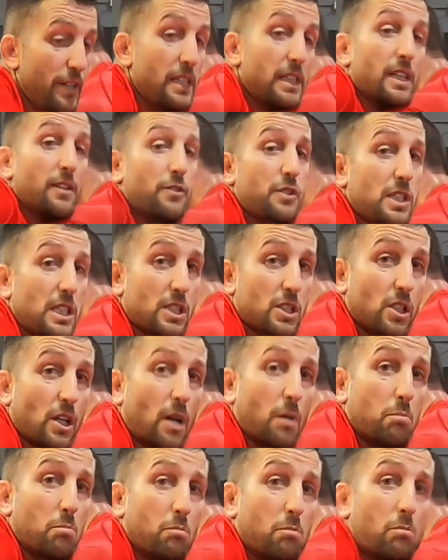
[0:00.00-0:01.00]
he lifts this
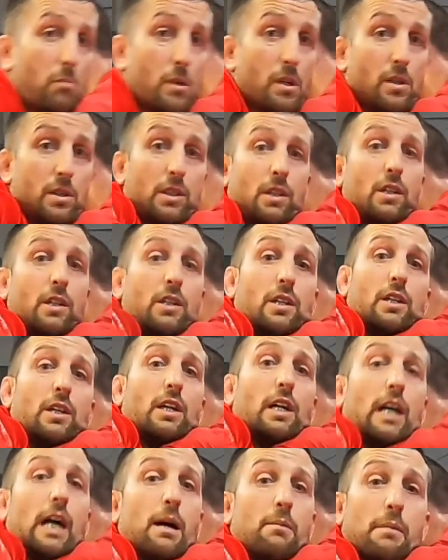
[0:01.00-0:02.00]
up,
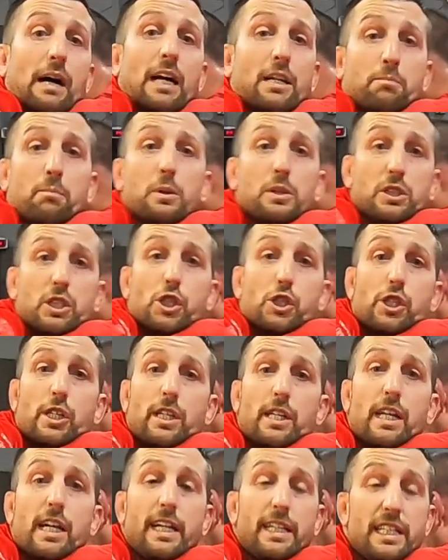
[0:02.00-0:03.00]
I'm out of
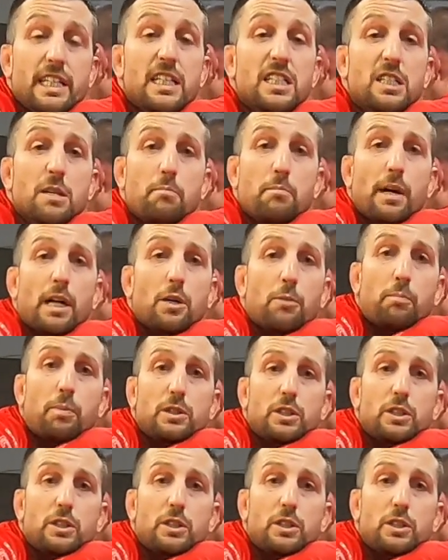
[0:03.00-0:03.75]
position and he's in better